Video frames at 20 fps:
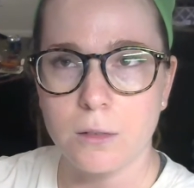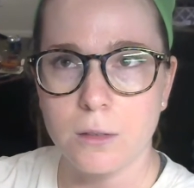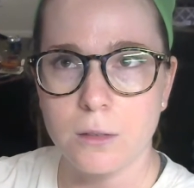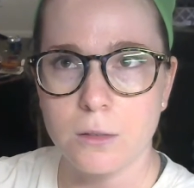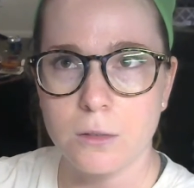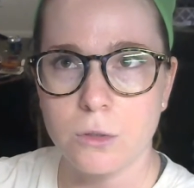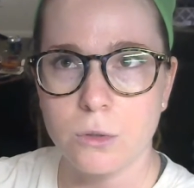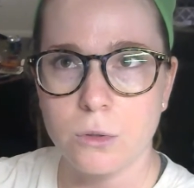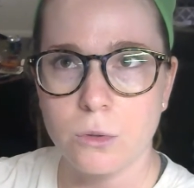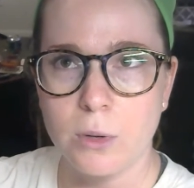
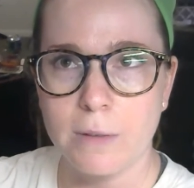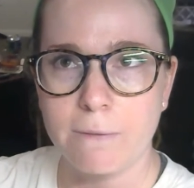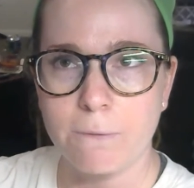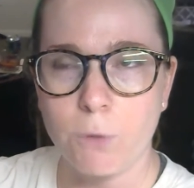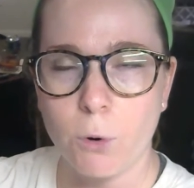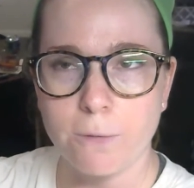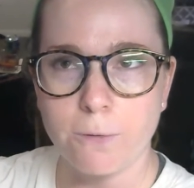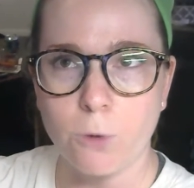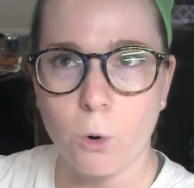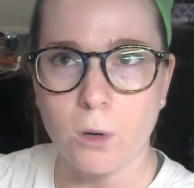2, 3,
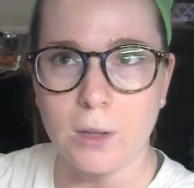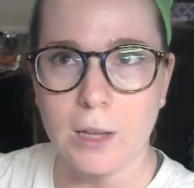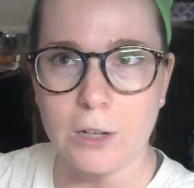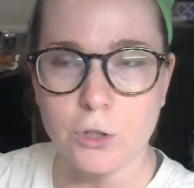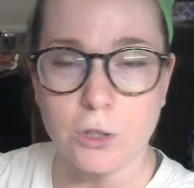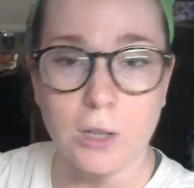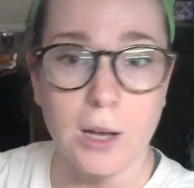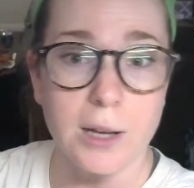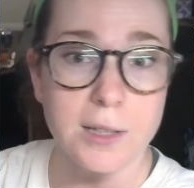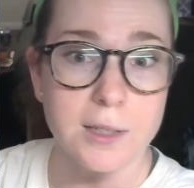4, 4
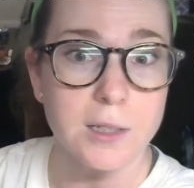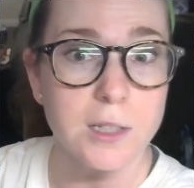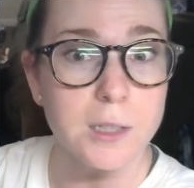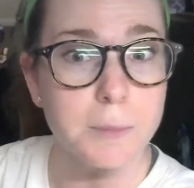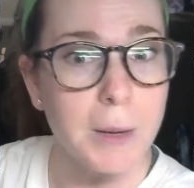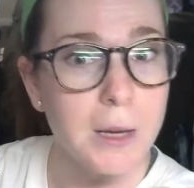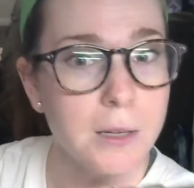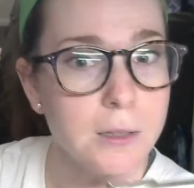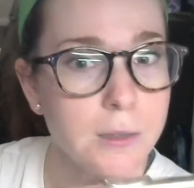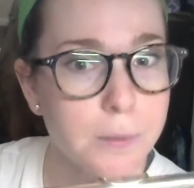ledger lines and a
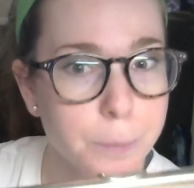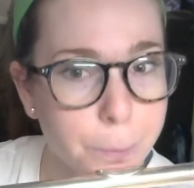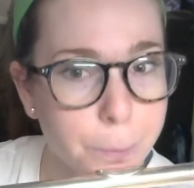space.